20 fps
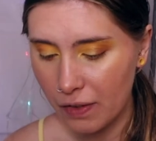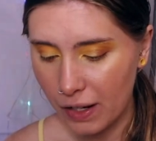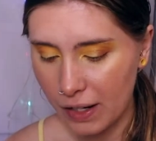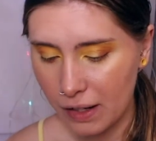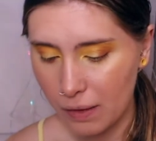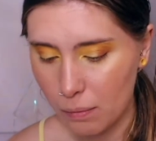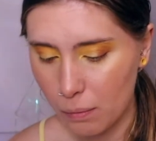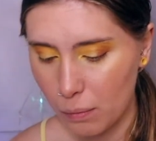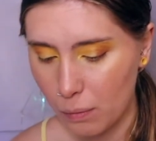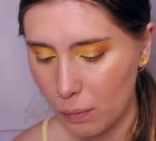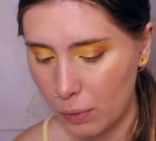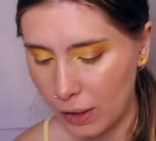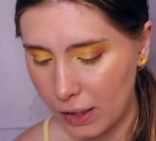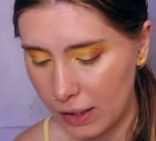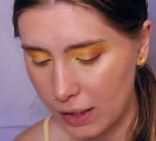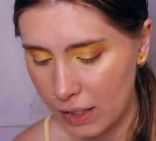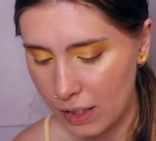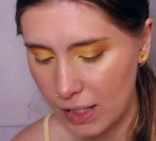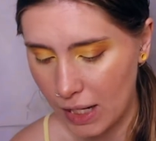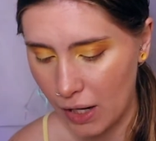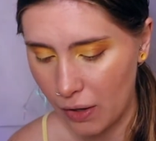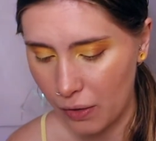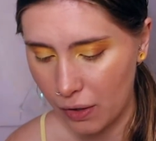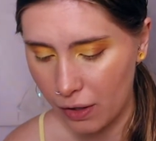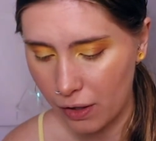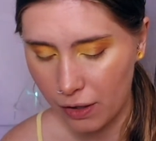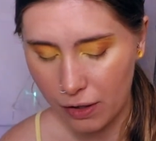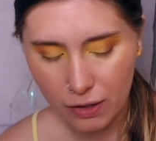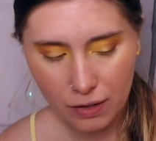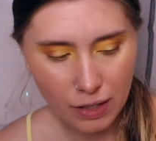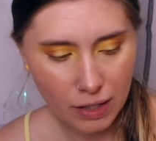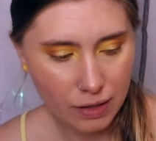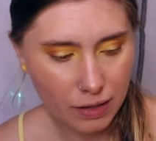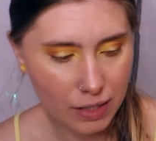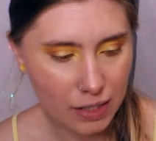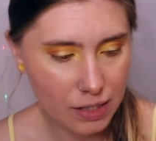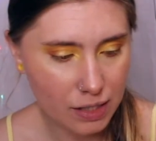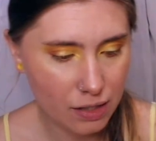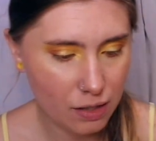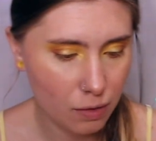I can blend these out. I heard that
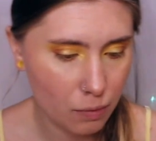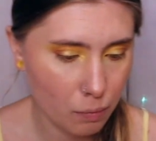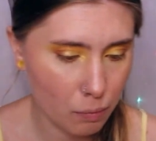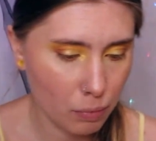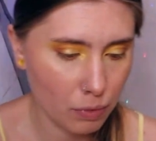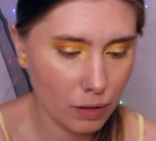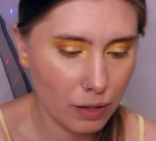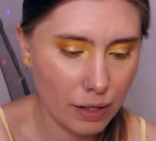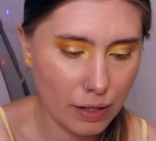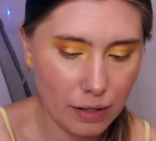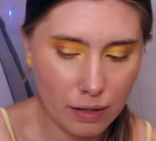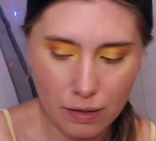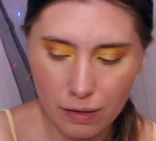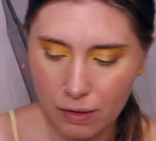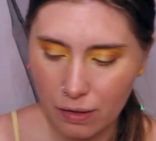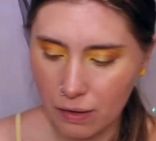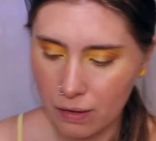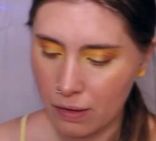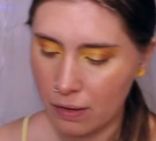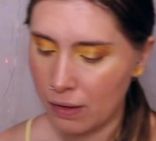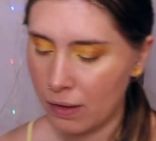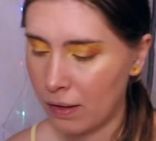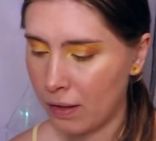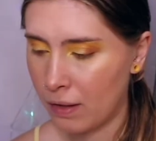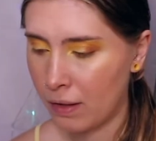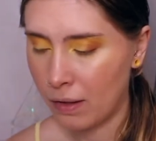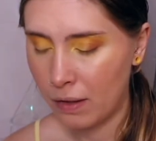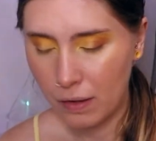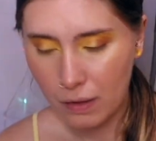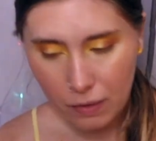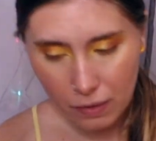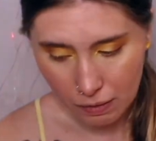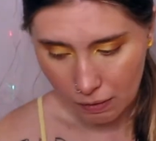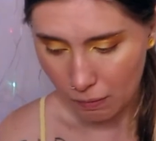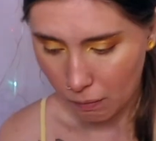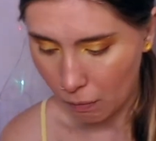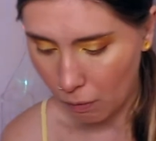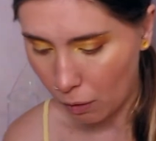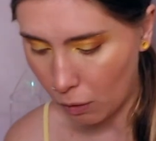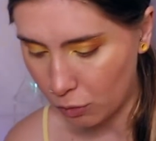these don't blend,
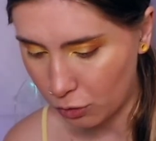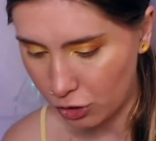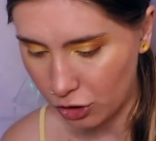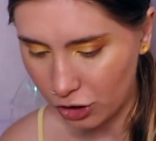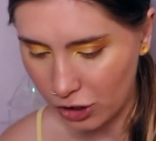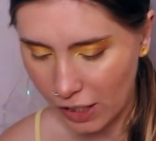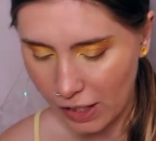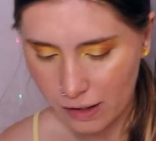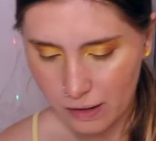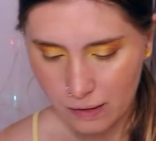oh shit,